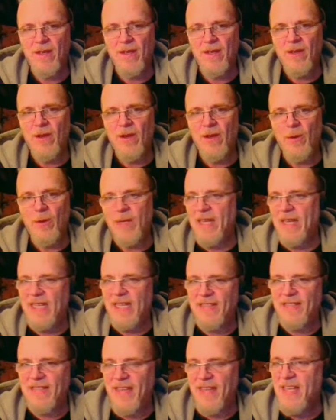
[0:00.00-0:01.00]
Okay,
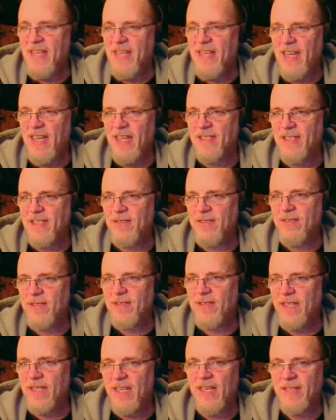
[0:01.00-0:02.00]
in that case,
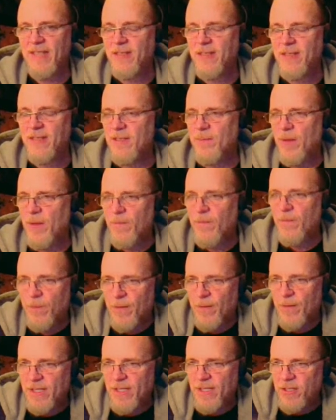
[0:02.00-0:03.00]
he hits, but
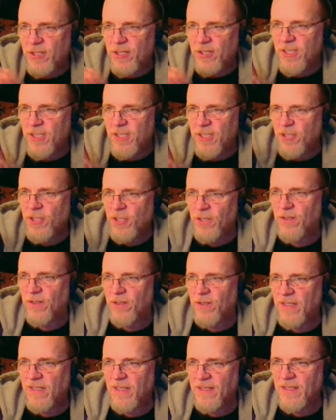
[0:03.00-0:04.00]
for each
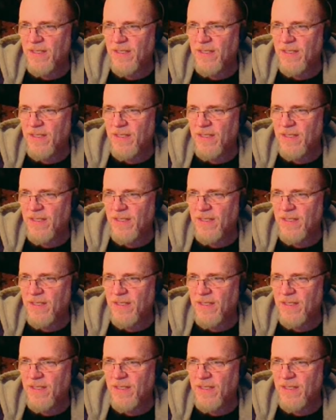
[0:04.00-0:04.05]
additional